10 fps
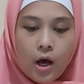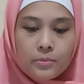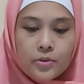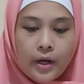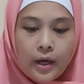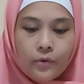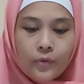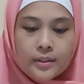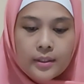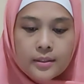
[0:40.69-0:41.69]

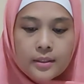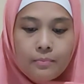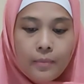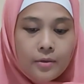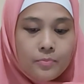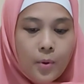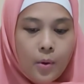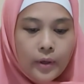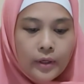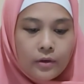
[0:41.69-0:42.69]
object which is the main
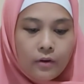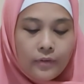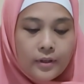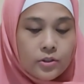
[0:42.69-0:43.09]
point of